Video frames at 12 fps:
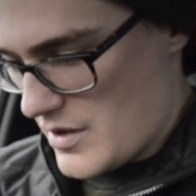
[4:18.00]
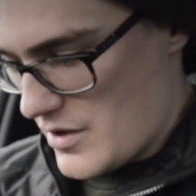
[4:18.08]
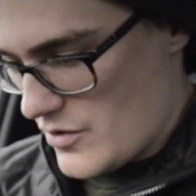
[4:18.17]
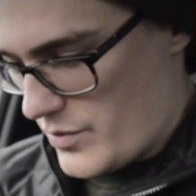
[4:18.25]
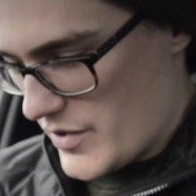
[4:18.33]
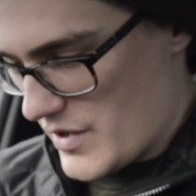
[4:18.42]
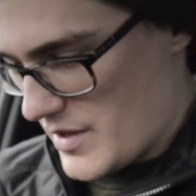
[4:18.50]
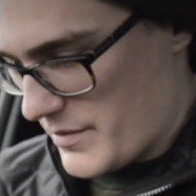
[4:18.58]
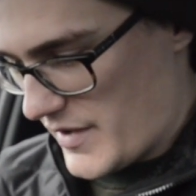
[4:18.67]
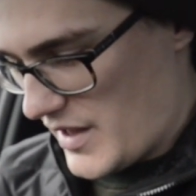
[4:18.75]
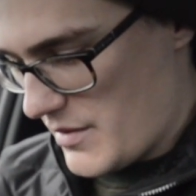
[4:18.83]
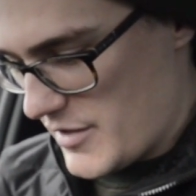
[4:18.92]
Open up
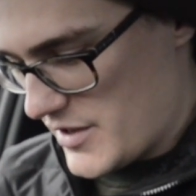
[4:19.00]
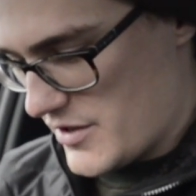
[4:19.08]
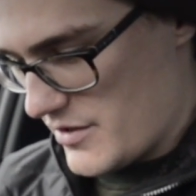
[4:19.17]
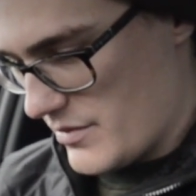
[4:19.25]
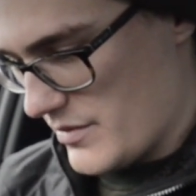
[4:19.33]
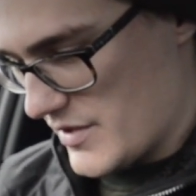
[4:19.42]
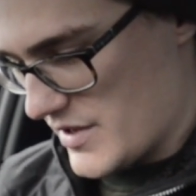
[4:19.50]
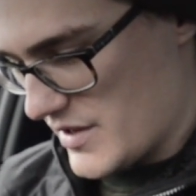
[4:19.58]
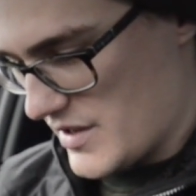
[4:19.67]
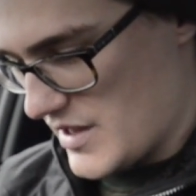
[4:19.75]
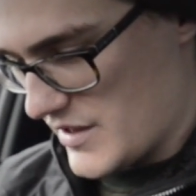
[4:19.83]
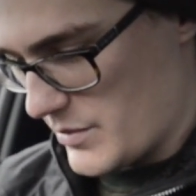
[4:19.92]
the image, which
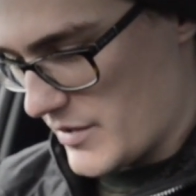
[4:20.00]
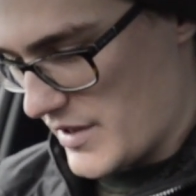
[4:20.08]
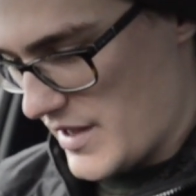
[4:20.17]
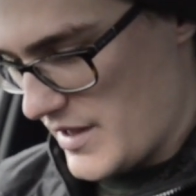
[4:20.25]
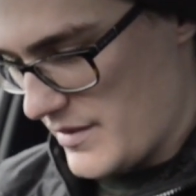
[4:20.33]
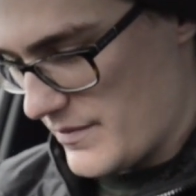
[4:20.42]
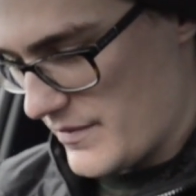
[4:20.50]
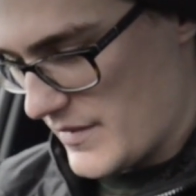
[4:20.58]
is this one here.